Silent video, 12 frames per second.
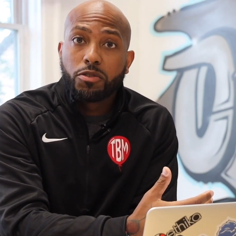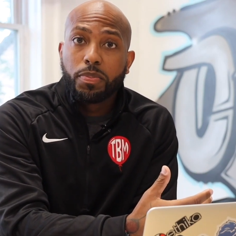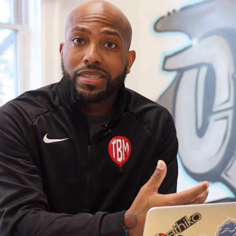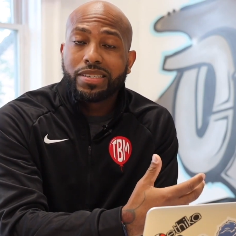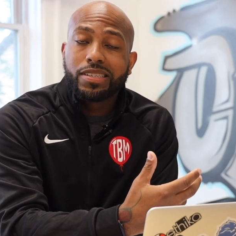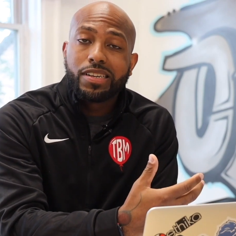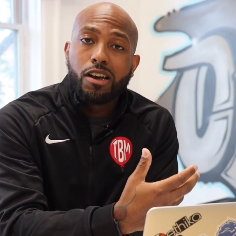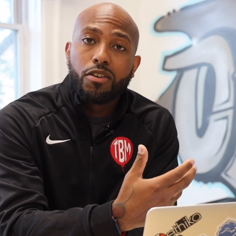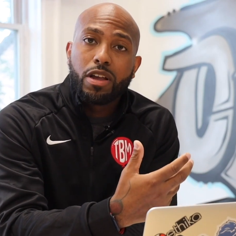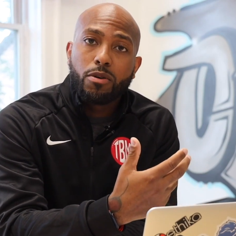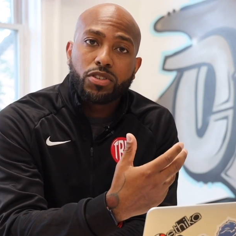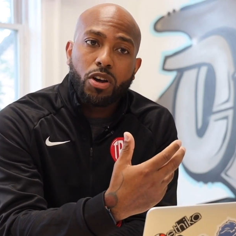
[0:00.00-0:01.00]
But still,
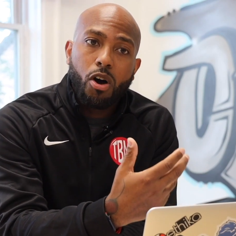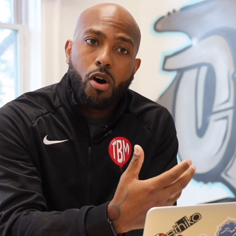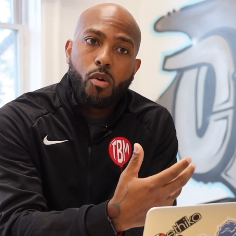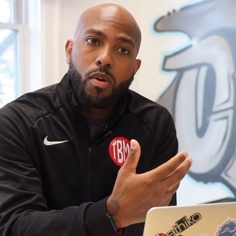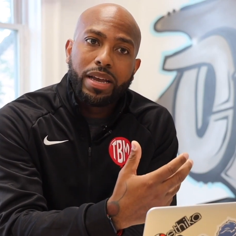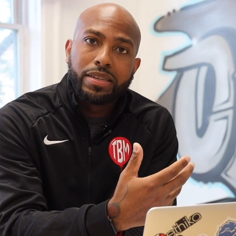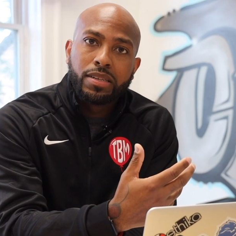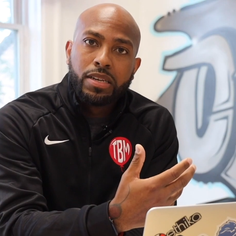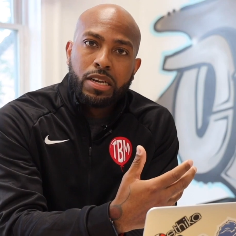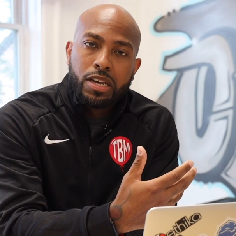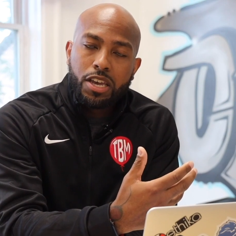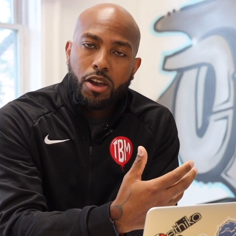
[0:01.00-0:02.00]
there was always
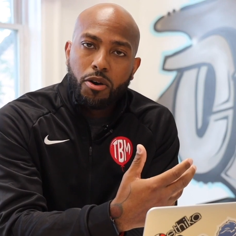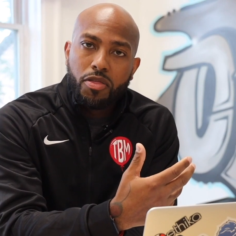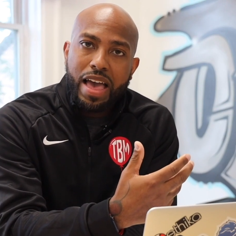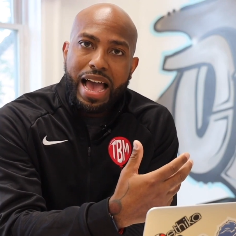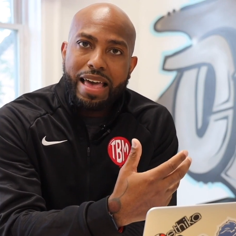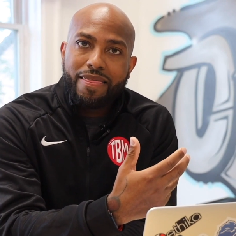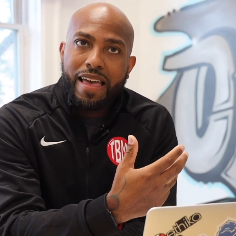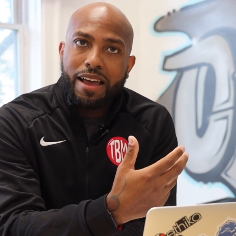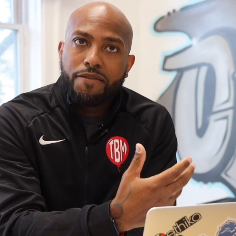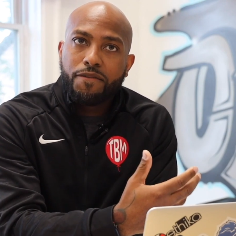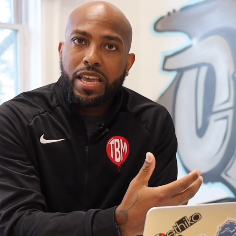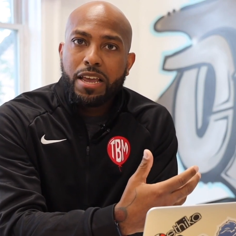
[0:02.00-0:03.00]

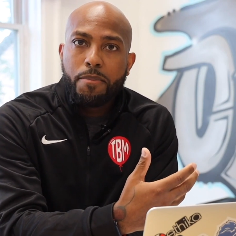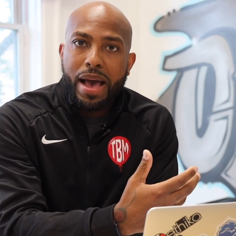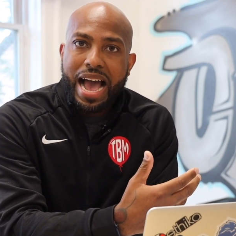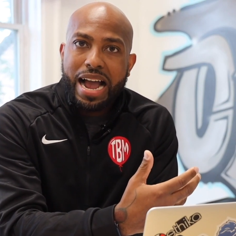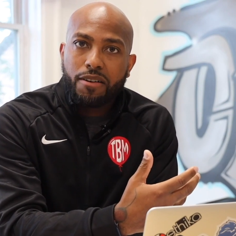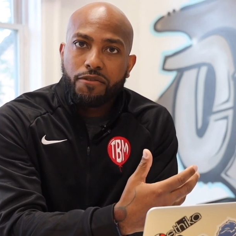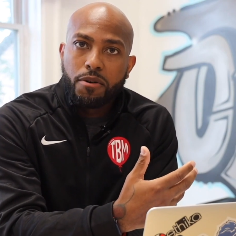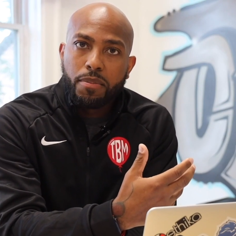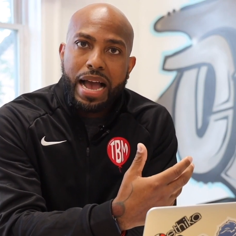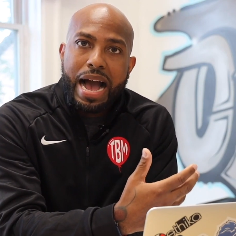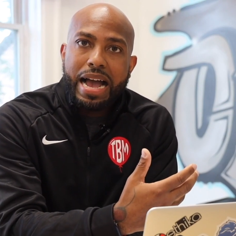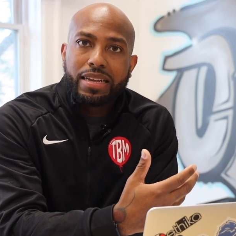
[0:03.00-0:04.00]
that feedback from
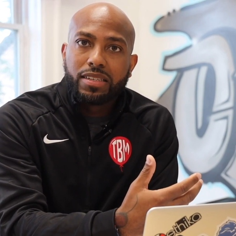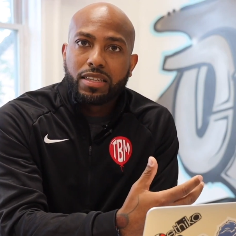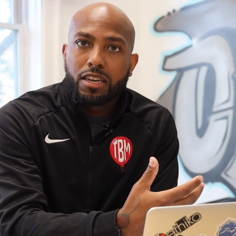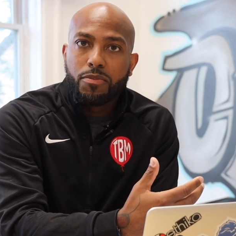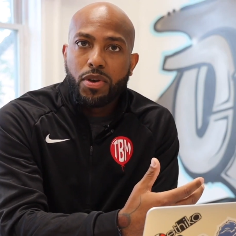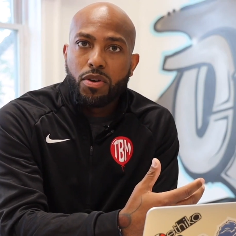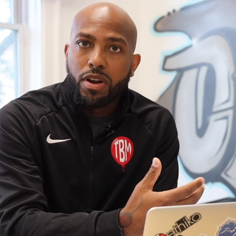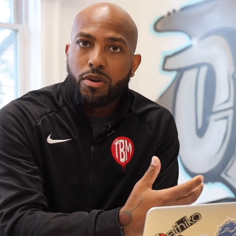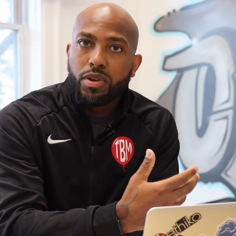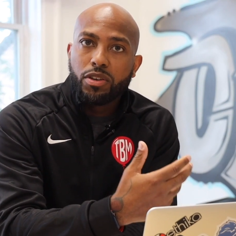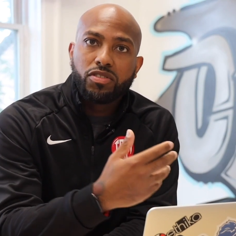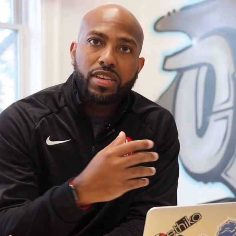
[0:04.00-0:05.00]
guys in the community
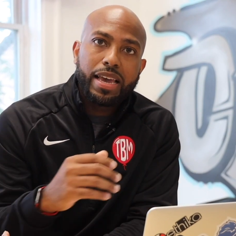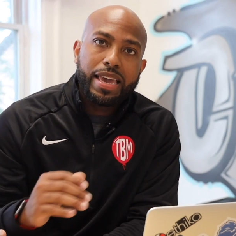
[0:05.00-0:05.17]
when you say,